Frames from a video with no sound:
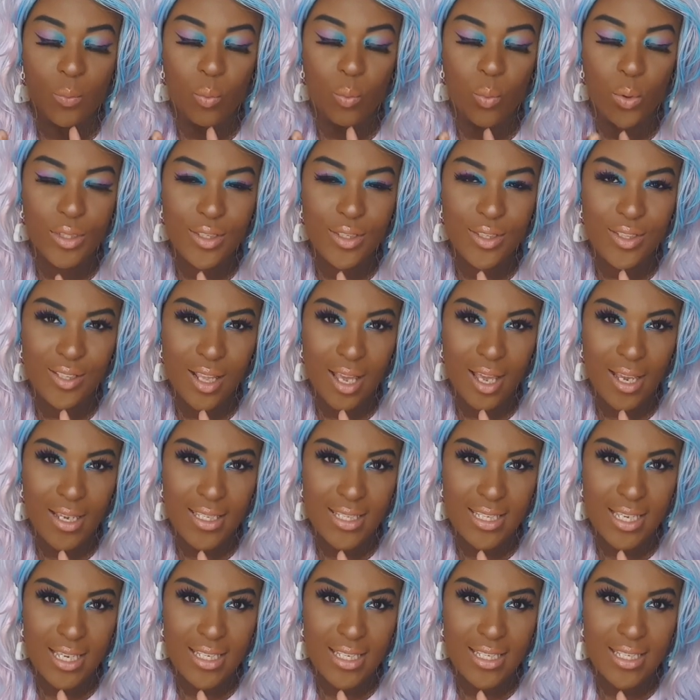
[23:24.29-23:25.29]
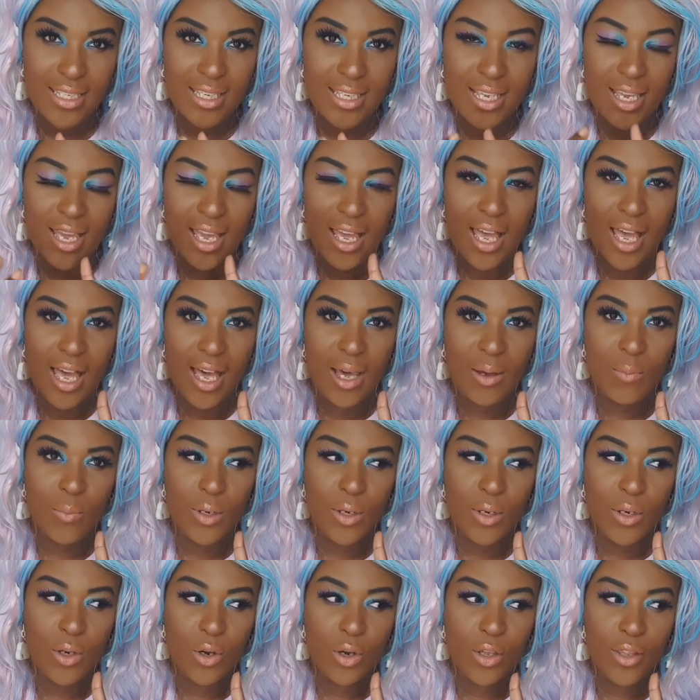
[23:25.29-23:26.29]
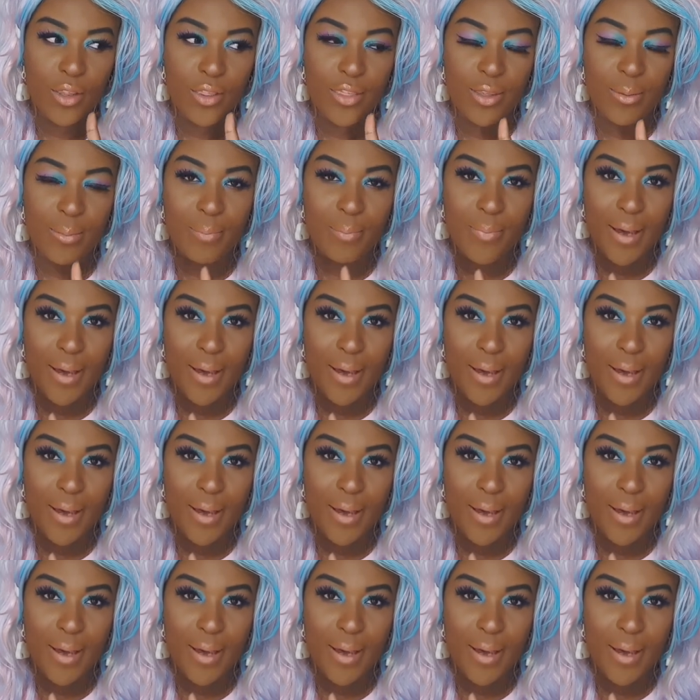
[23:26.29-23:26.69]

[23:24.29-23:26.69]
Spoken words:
wood slices, and we got the